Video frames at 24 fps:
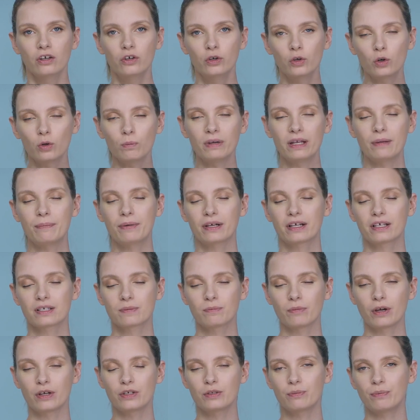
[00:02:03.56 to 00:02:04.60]
Normally,
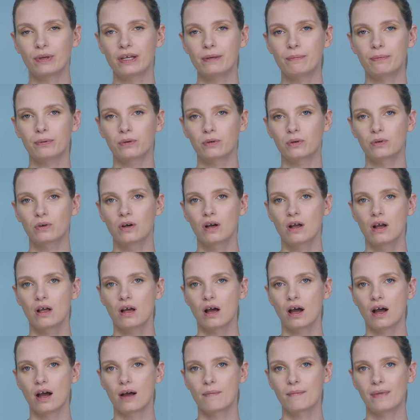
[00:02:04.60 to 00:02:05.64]
because most people
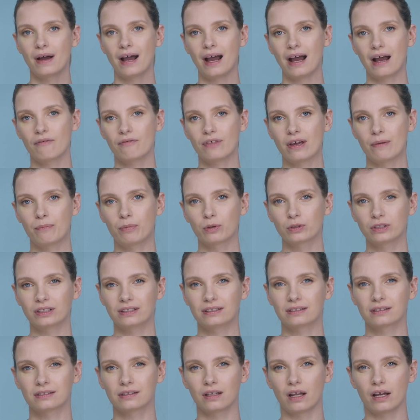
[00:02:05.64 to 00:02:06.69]
have their
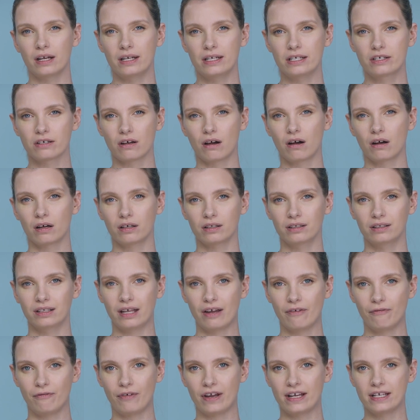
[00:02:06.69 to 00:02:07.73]
bodies slightly darker than
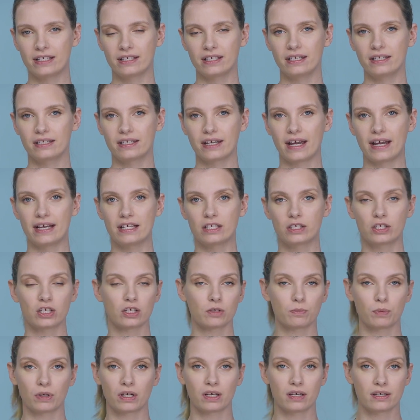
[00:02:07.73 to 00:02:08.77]
their face these days,
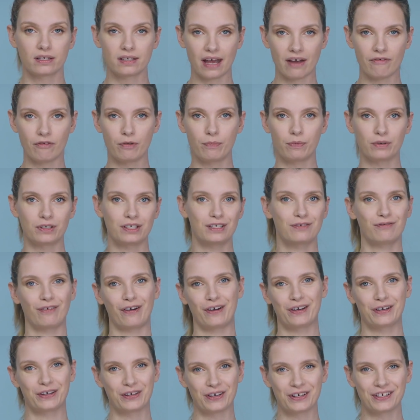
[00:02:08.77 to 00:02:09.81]
just because everybody's
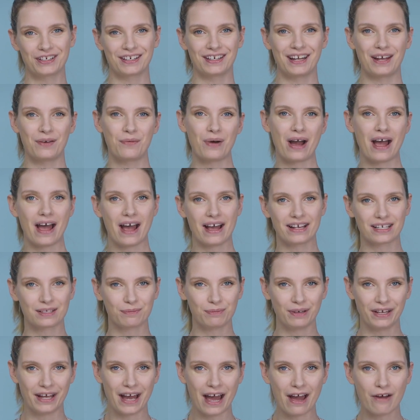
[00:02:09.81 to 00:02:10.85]
very good and they wear
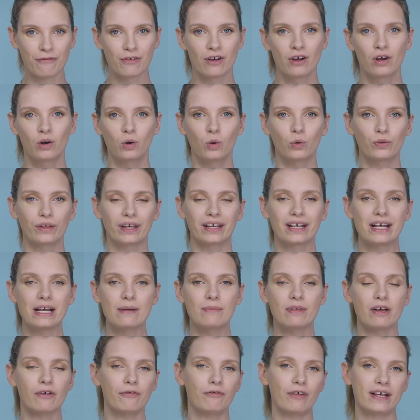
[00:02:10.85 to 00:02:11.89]
SPF or they
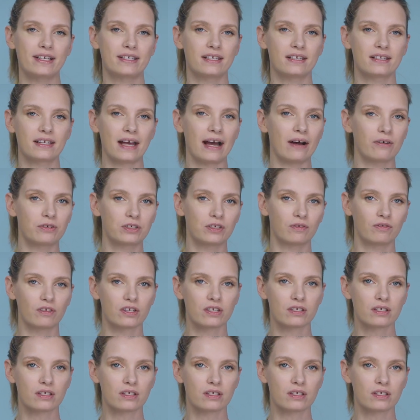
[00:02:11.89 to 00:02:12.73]
keep their faces out of the